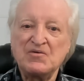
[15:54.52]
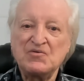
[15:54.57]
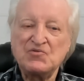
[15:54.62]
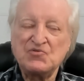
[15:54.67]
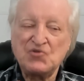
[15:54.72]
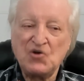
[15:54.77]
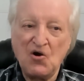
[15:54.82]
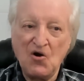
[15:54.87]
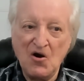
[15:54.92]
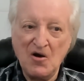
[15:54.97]

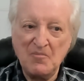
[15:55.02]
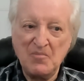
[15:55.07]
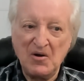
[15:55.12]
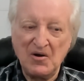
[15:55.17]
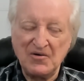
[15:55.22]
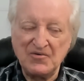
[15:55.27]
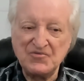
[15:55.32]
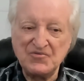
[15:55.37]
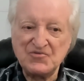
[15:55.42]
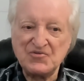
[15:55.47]

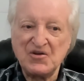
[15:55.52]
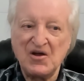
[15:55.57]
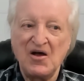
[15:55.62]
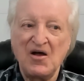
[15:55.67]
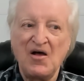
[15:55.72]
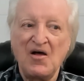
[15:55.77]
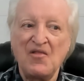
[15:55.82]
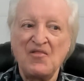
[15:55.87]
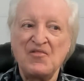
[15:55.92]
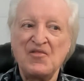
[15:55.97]
turbulence
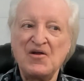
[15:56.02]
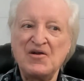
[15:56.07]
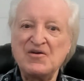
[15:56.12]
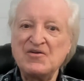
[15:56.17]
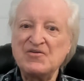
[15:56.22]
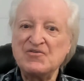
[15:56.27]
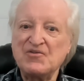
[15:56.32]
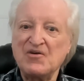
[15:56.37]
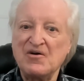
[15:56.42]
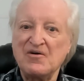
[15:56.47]
that
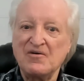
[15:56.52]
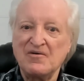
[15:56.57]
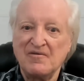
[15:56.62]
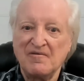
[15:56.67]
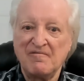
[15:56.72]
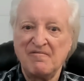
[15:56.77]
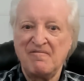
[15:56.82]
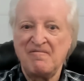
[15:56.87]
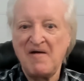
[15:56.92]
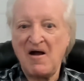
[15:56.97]
is
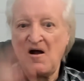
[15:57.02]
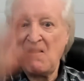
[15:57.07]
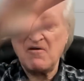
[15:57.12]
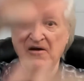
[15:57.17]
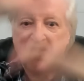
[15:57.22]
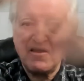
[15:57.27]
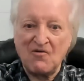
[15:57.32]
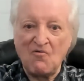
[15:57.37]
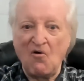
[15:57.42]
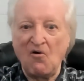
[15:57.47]

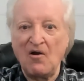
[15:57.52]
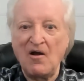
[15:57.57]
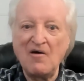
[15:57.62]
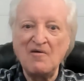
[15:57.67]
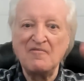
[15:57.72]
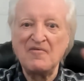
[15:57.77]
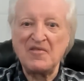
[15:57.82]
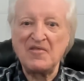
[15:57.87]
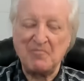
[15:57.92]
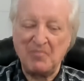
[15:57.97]
varying all
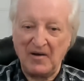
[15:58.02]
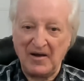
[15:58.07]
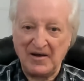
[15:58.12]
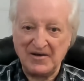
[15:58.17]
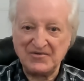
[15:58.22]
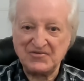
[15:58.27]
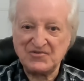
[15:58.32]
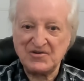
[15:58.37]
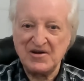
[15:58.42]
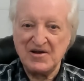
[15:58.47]
over the
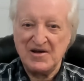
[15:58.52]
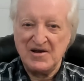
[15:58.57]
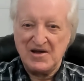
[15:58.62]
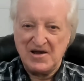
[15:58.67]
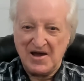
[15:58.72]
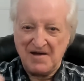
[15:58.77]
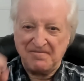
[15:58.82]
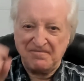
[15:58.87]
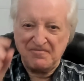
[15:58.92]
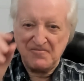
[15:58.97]
place.
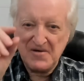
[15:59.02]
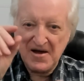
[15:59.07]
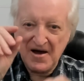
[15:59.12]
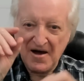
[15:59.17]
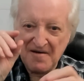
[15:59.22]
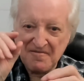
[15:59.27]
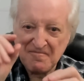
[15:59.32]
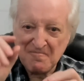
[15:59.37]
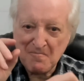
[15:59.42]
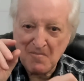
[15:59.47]
If we
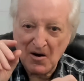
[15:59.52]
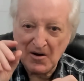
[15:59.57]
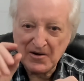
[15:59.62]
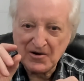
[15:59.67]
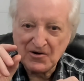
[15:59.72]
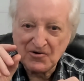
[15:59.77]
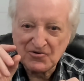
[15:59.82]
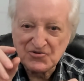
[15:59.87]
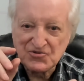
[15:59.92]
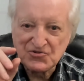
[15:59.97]
have
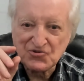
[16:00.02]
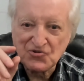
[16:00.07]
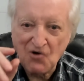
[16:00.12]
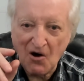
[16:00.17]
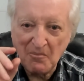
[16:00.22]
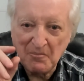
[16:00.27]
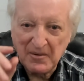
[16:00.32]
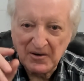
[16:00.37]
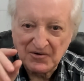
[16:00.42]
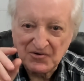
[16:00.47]

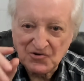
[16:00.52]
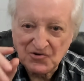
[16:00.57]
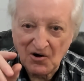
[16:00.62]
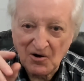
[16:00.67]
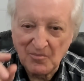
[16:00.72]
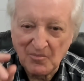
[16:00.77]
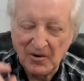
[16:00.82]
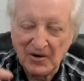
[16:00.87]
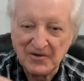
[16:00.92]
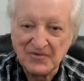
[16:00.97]
microscopic
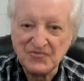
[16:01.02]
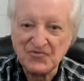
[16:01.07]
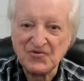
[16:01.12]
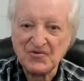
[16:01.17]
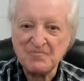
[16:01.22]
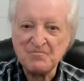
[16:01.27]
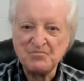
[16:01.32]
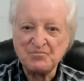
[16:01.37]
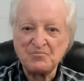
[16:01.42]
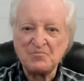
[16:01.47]

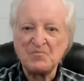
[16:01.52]
turbulence,